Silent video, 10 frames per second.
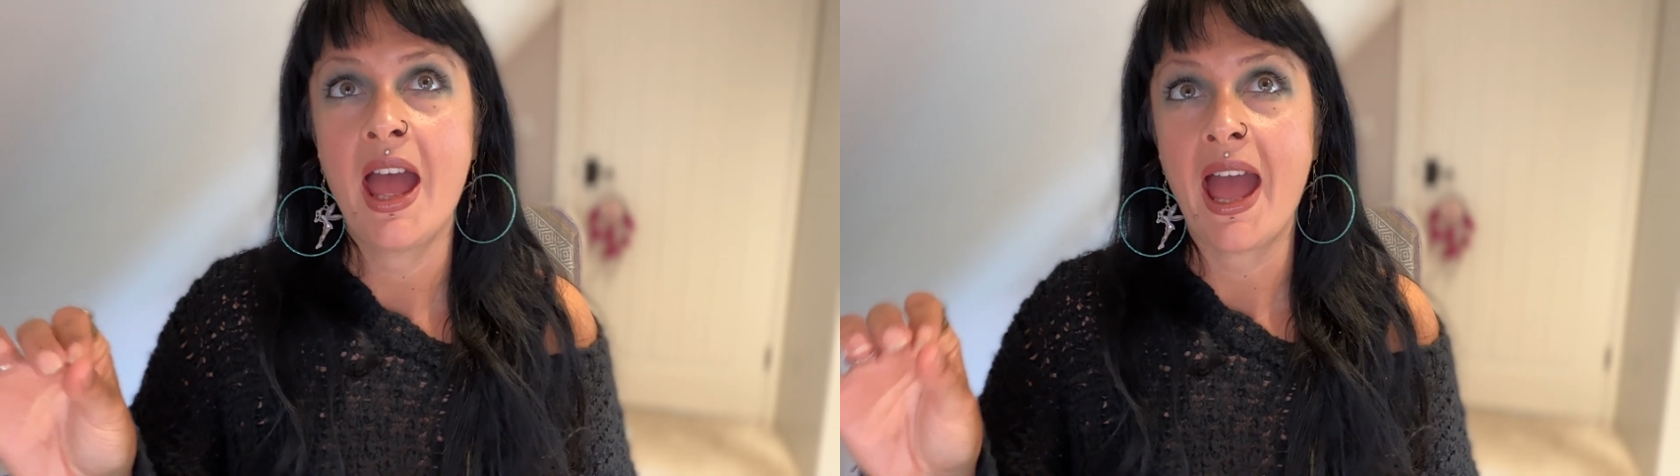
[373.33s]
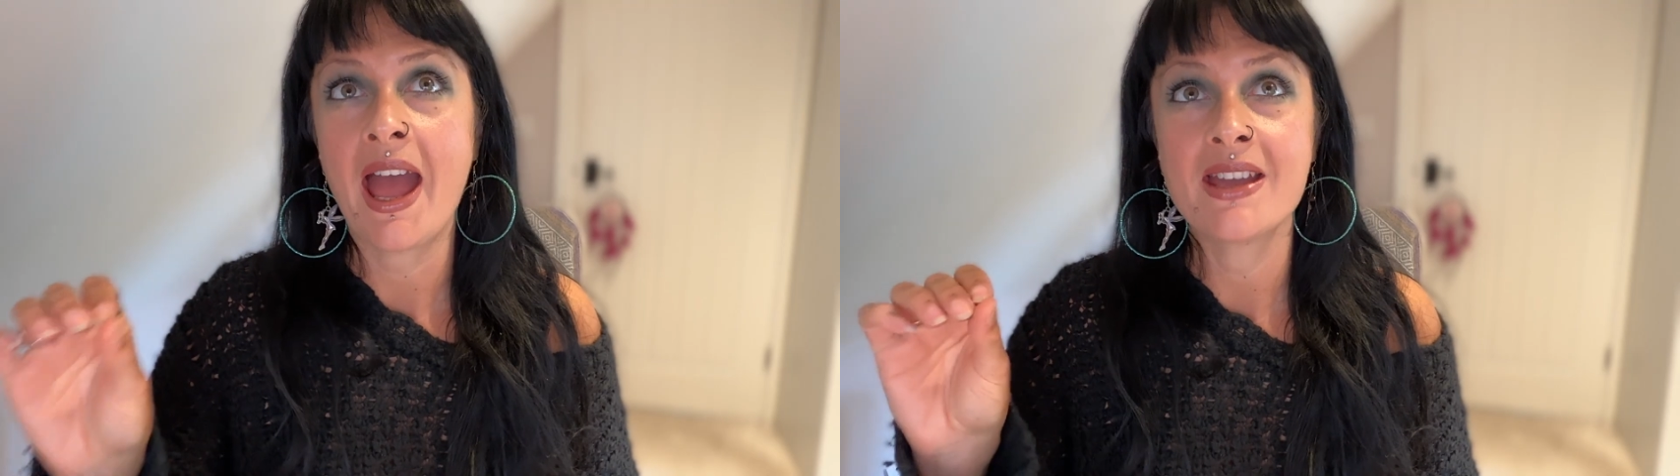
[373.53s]

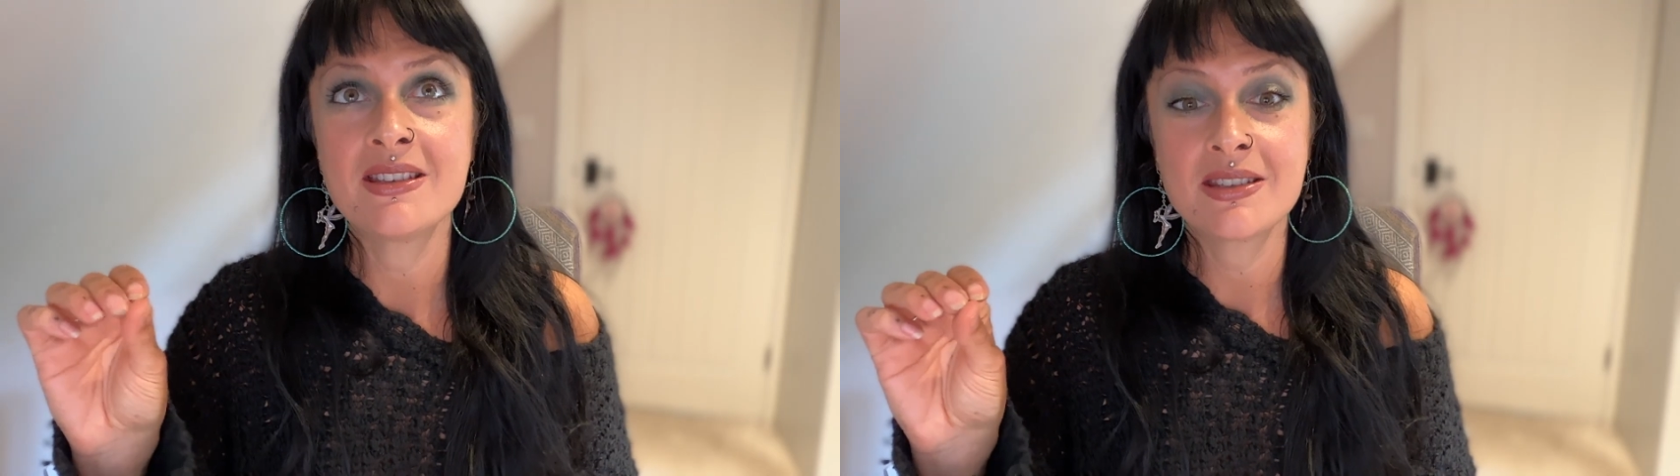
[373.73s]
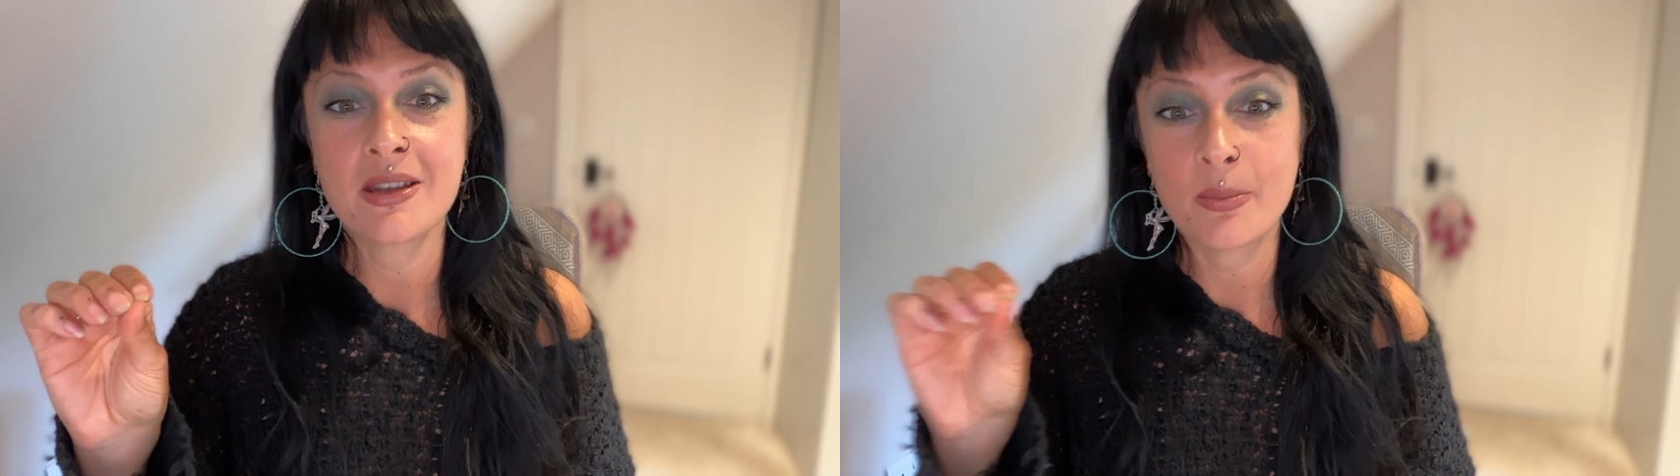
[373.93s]

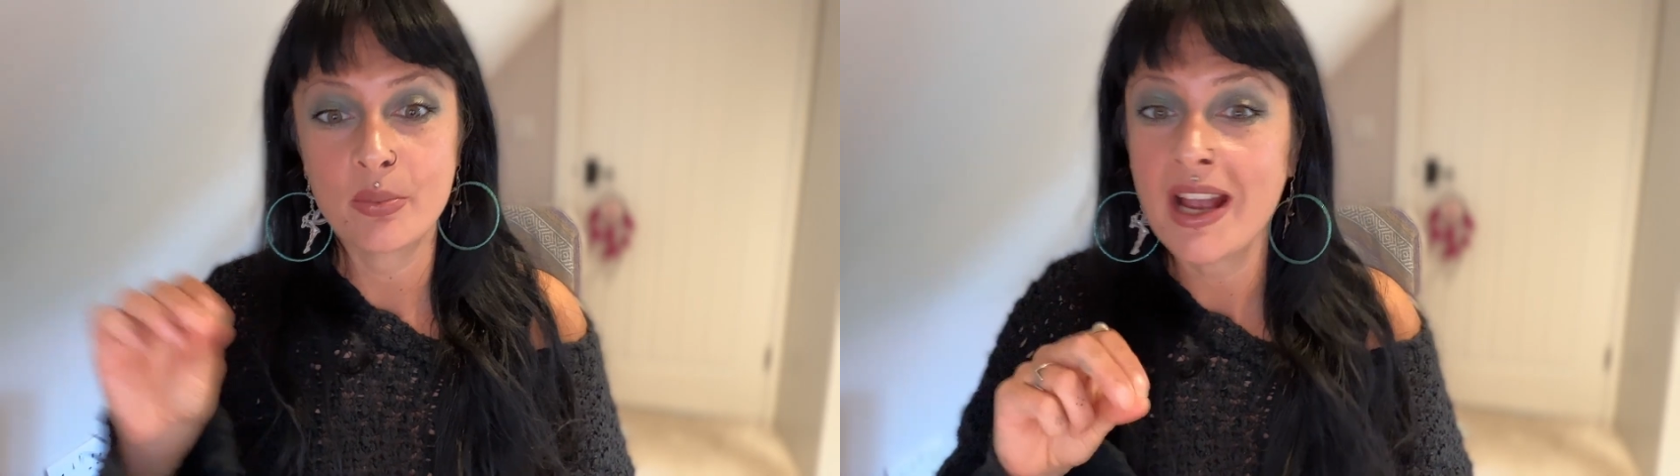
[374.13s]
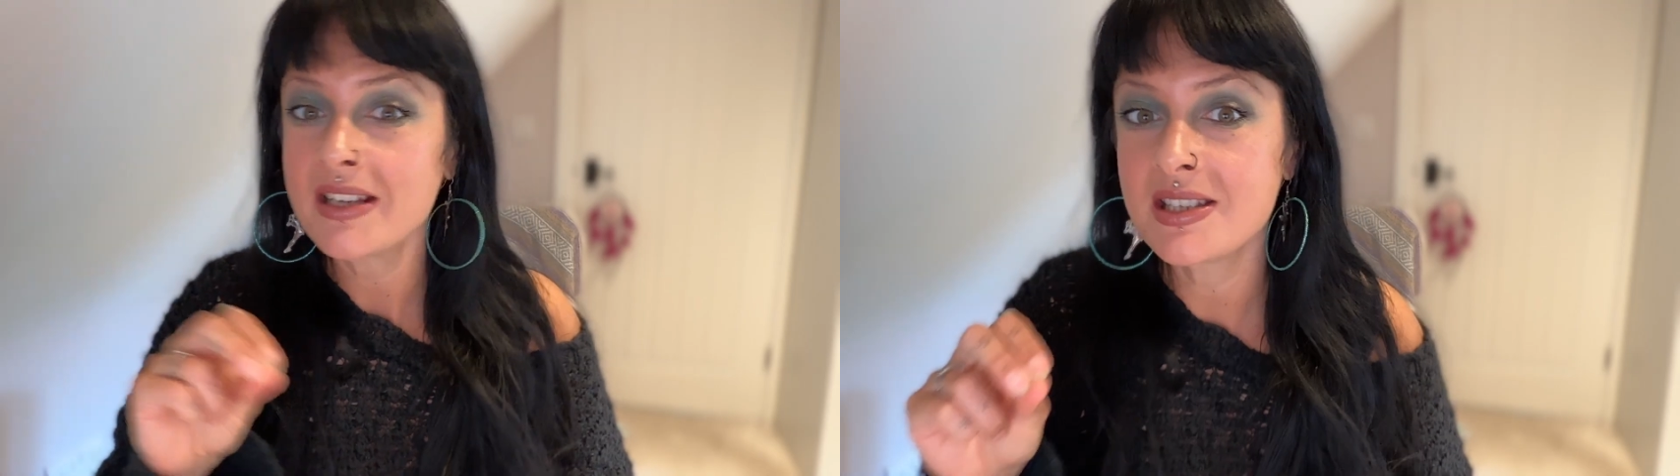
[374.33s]
And
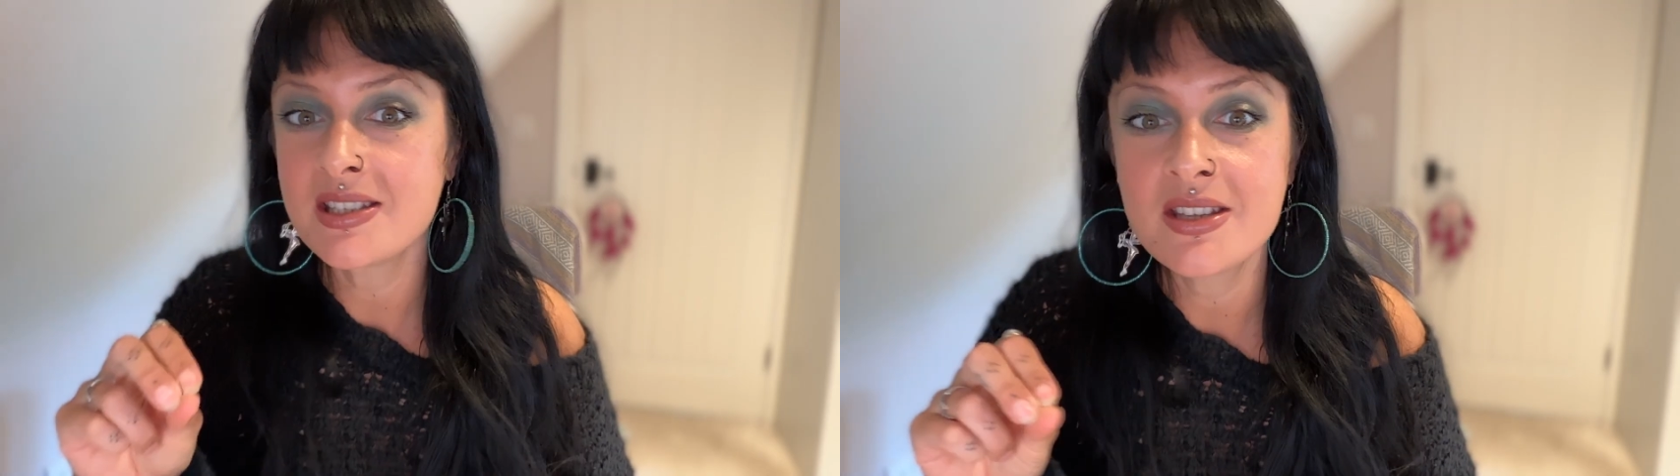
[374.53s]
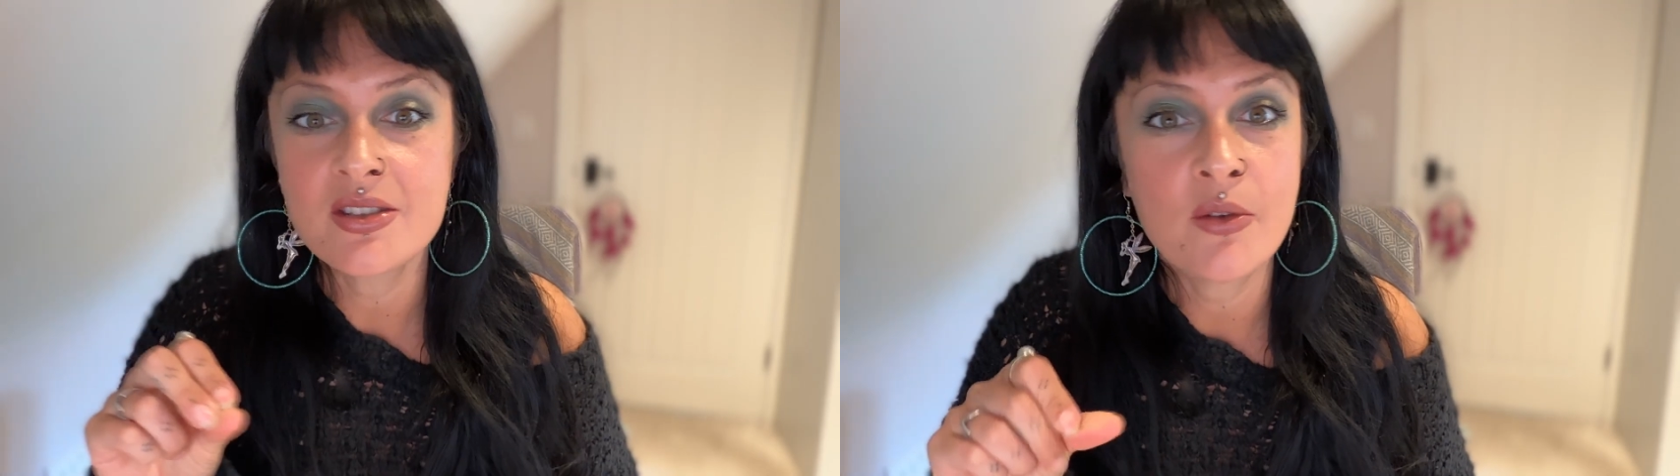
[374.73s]

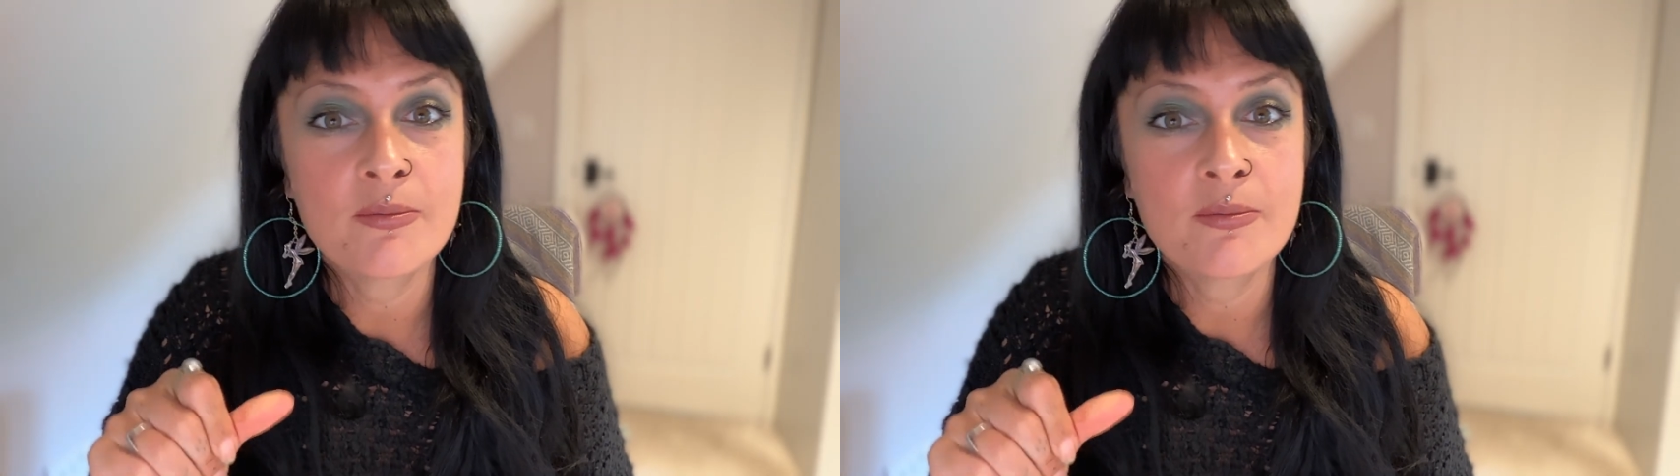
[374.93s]
practices of